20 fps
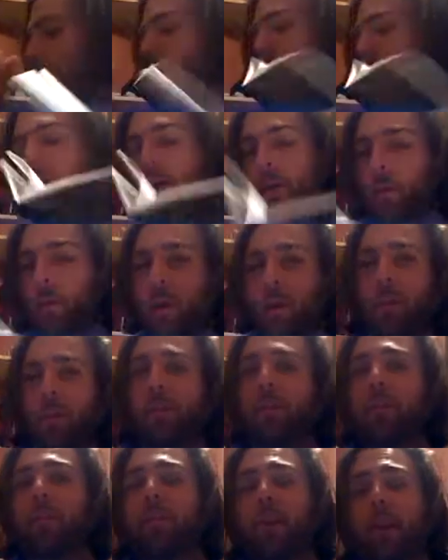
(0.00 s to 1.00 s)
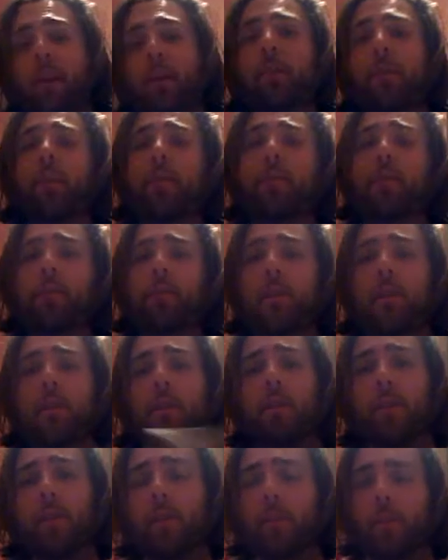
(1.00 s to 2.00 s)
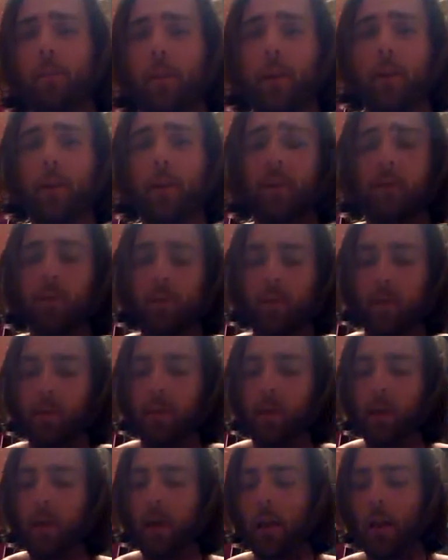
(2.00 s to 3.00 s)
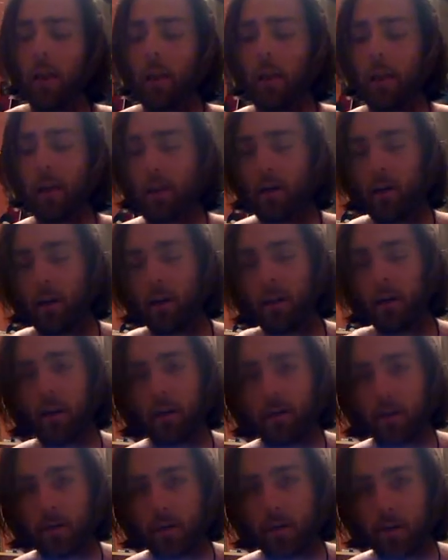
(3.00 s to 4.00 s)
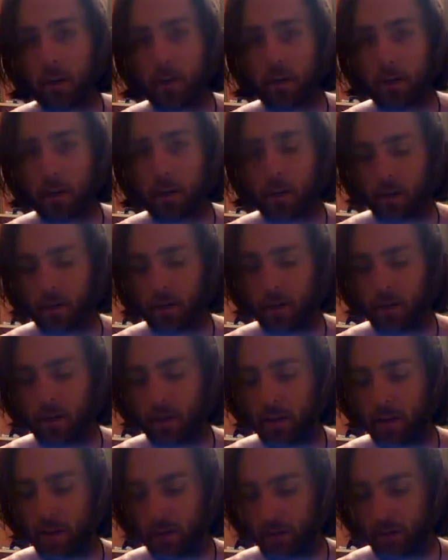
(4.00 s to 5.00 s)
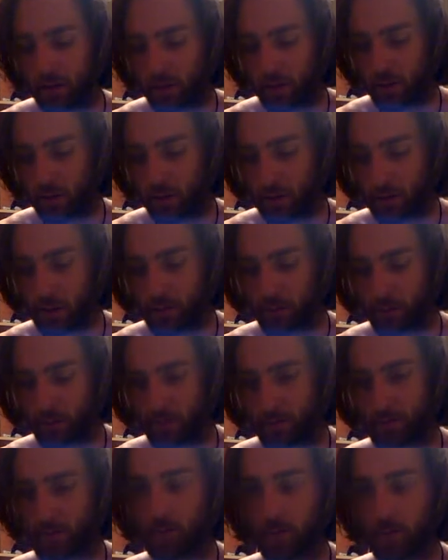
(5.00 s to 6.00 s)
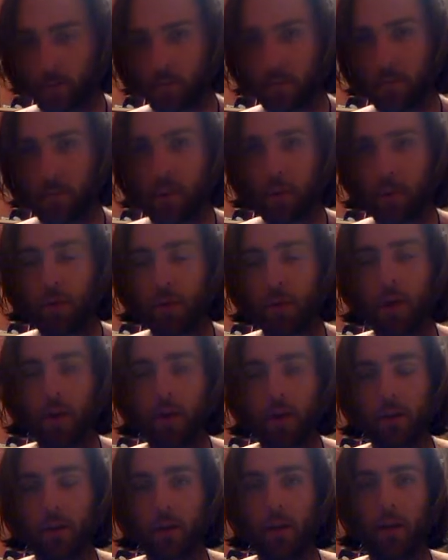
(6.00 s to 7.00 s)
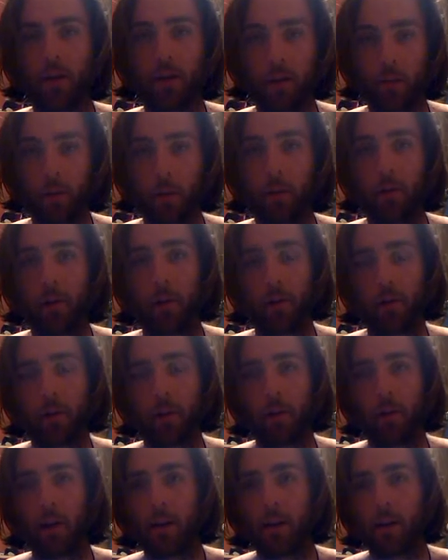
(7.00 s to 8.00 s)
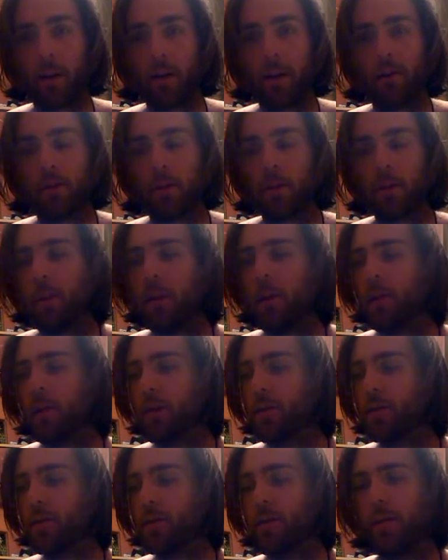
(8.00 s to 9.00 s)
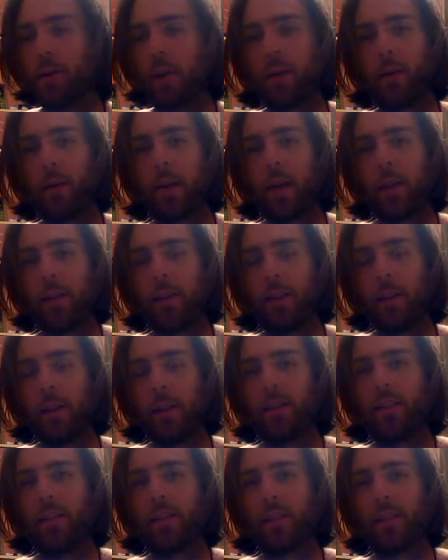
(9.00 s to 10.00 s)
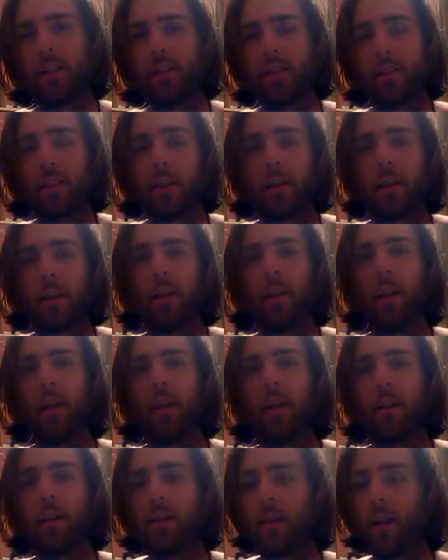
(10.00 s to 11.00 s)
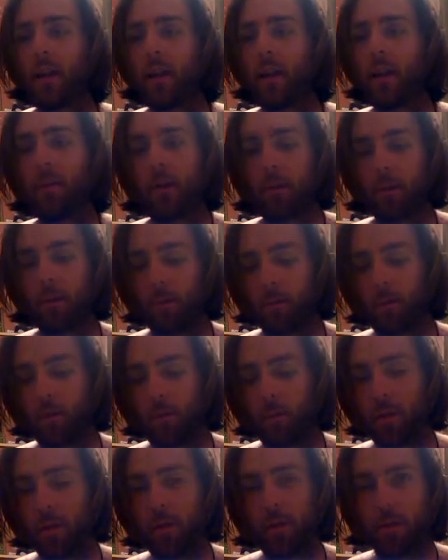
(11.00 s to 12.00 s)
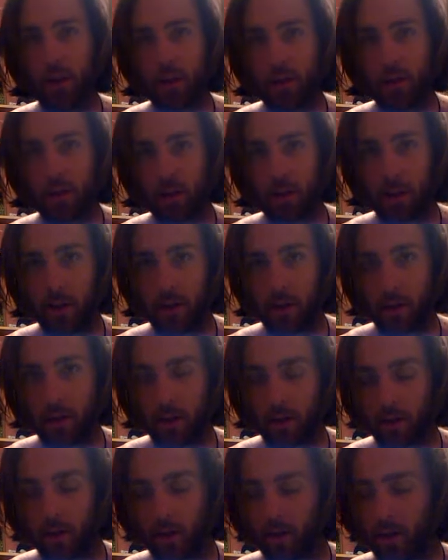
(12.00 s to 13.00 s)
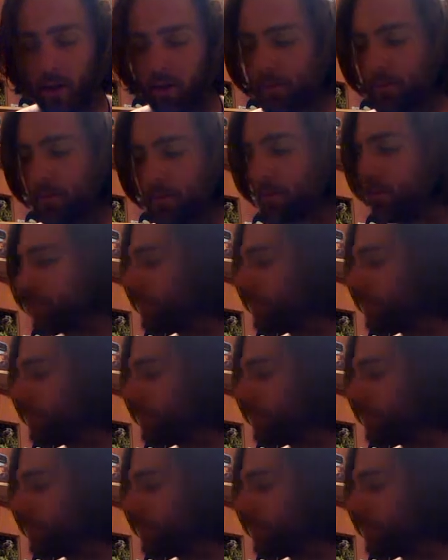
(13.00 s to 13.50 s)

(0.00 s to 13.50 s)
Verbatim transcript: In my one of my very first videos I've ever made on YouTube, laying out how the energy flows in octahedral in Platonic solids. It really focuses on the octahedron in terms of how easy it is to understand the dynamic movement of energy in an octahedron.